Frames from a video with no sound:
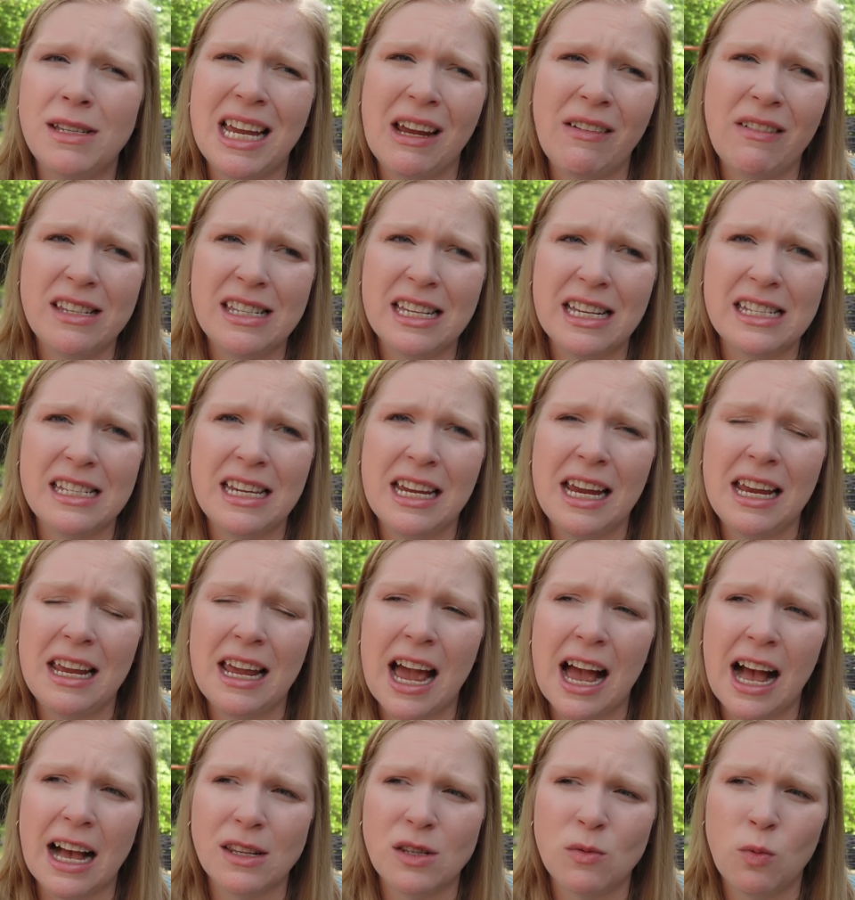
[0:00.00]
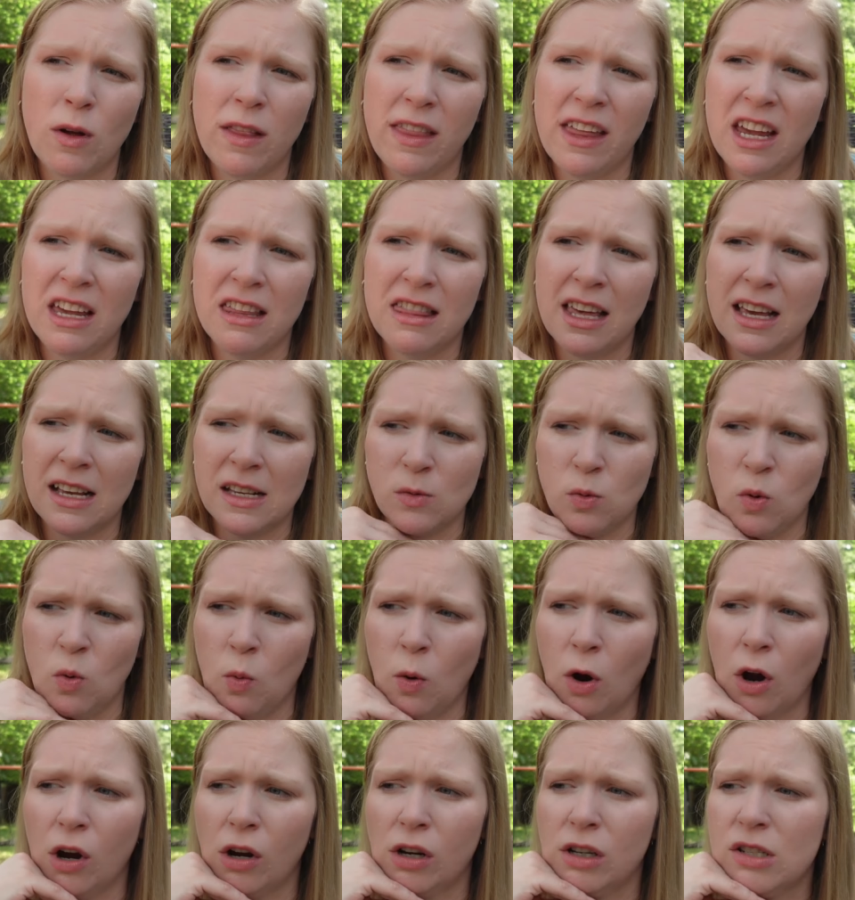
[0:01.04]
David says he has one that he thinks will
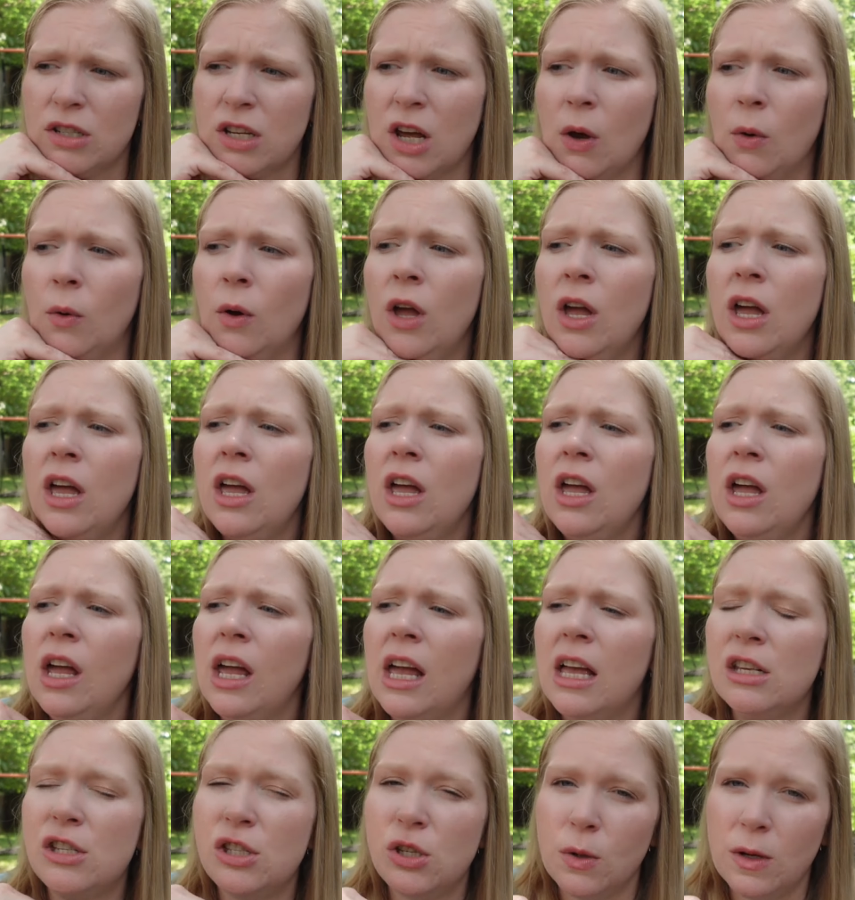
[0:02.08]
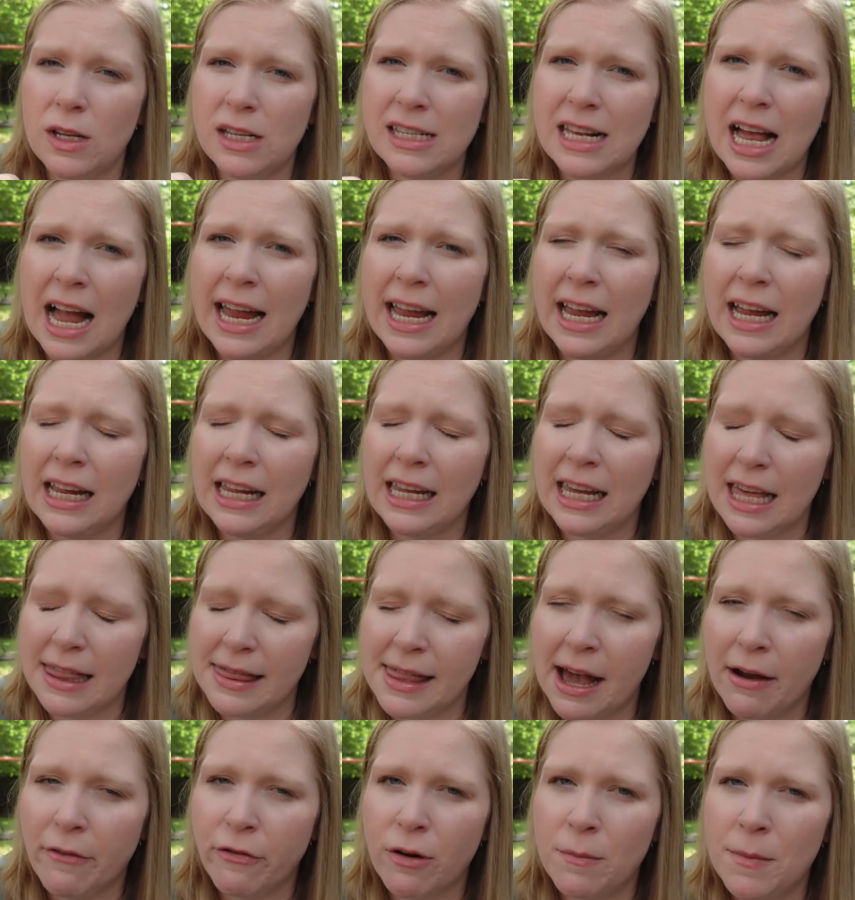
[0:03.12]
work, so as soon as I get
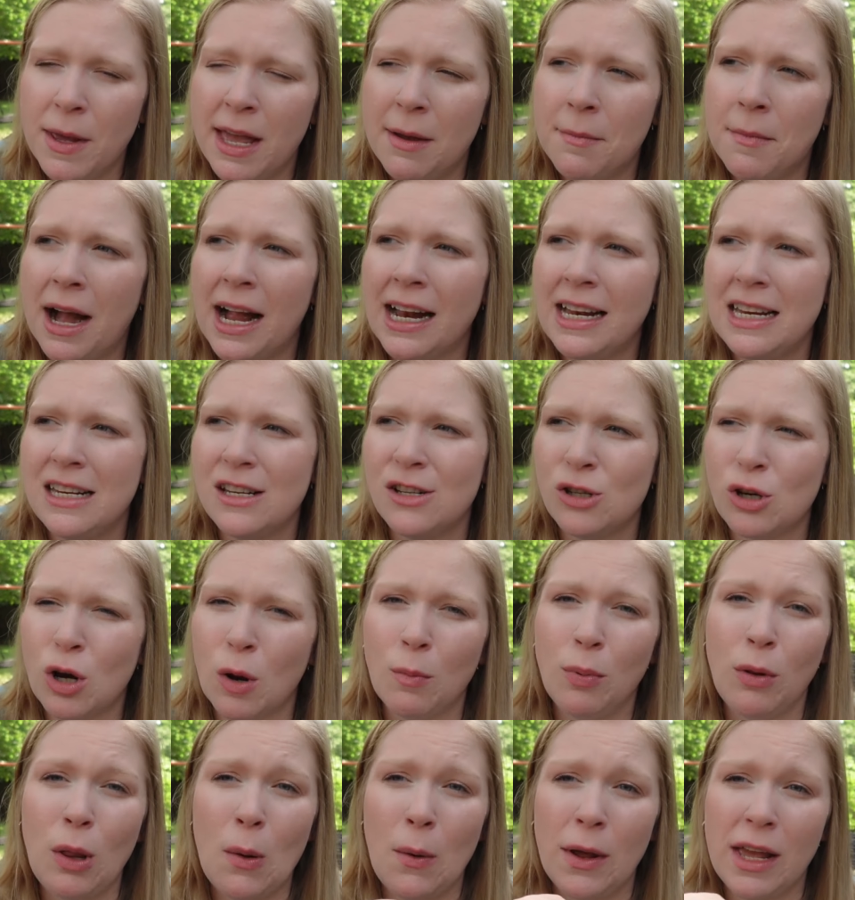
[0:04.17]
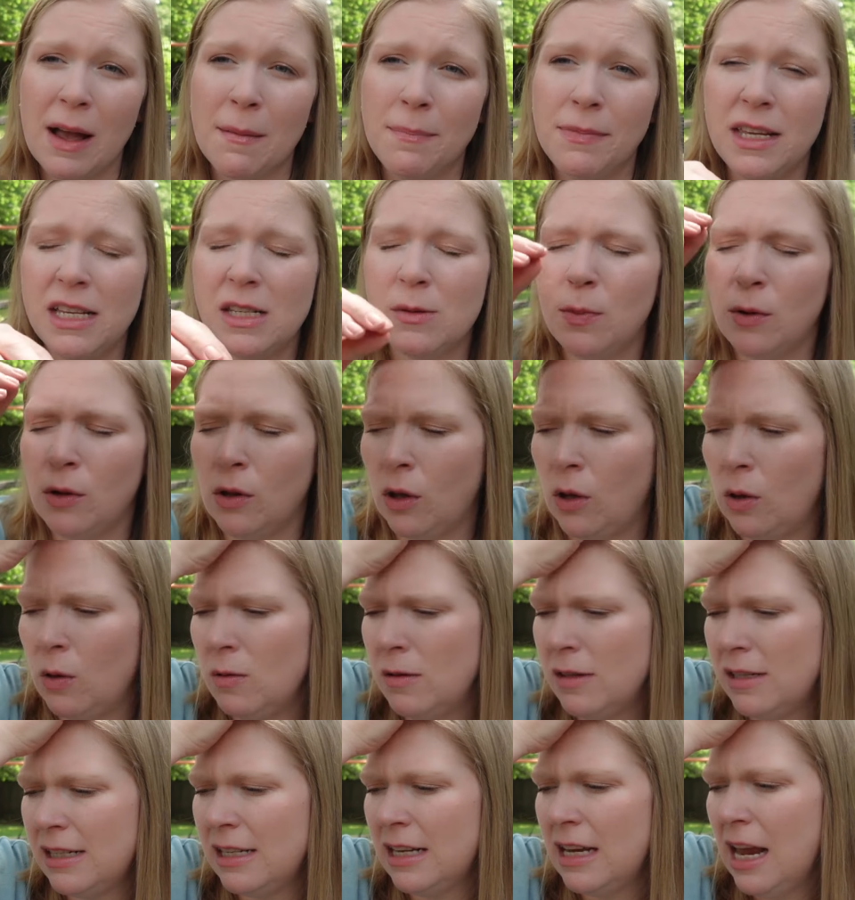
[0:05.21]
that from him, I need to start blowing up these
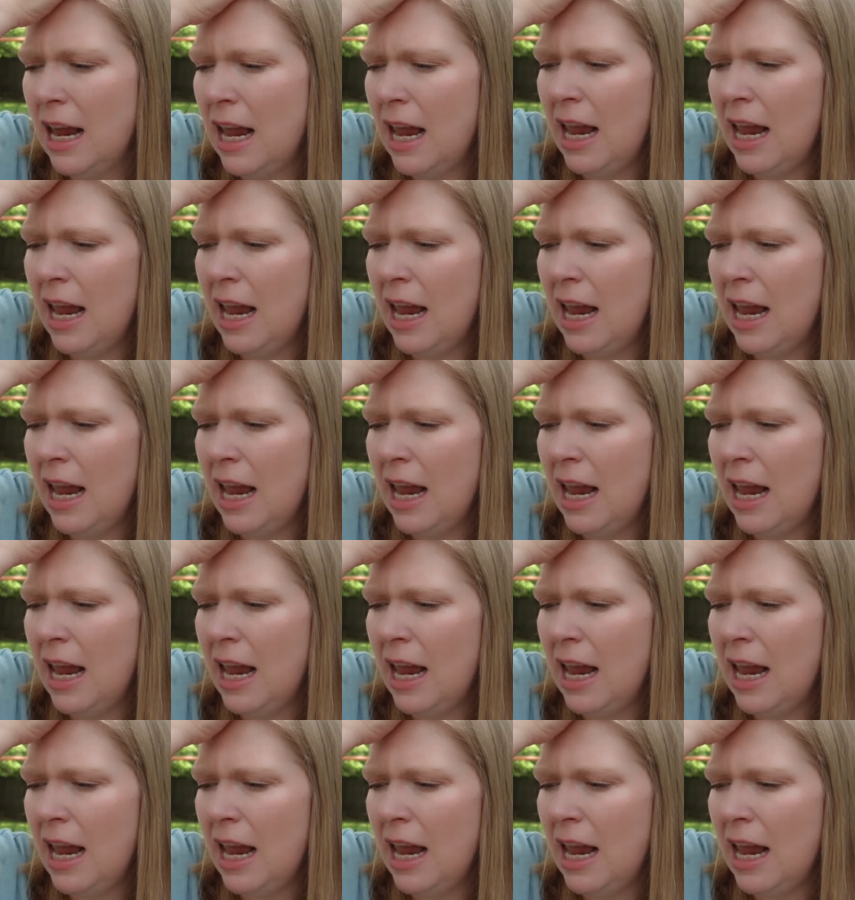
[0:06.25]
balloons.